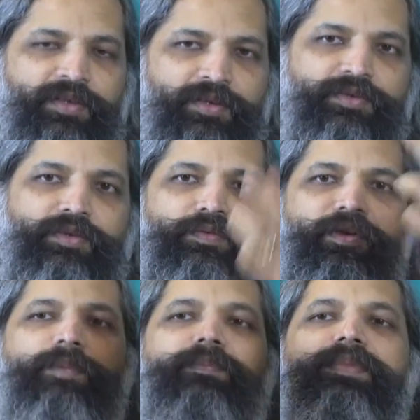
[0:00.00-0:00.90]
So
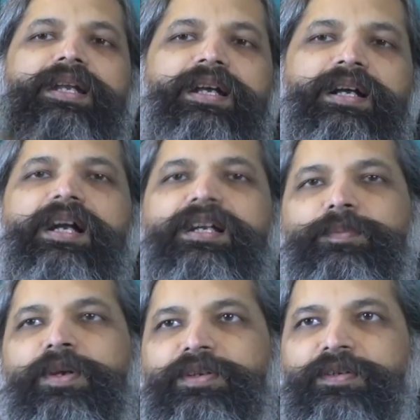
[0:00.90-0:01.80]
from an occult
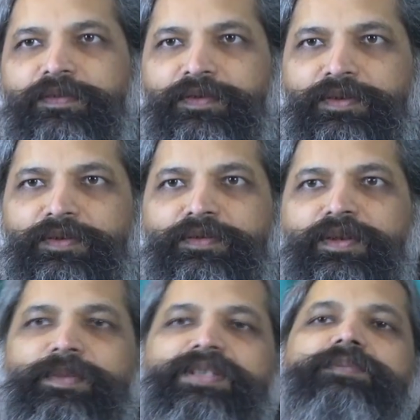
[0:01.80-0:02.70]
point of view,
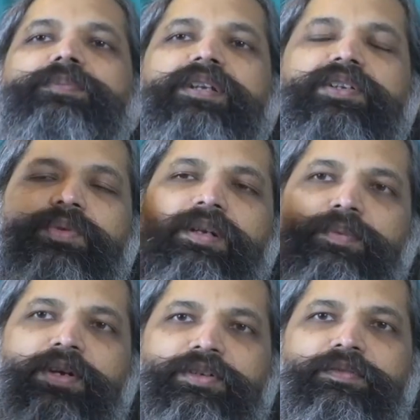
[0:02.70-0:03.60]
from a spiritual
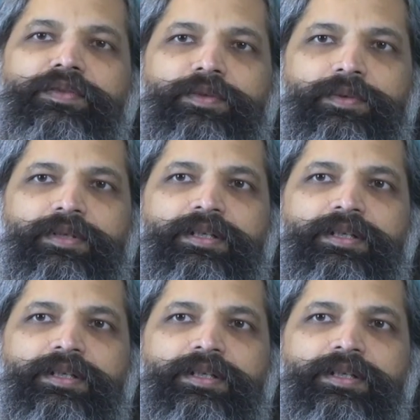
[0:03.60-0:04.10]
point of view,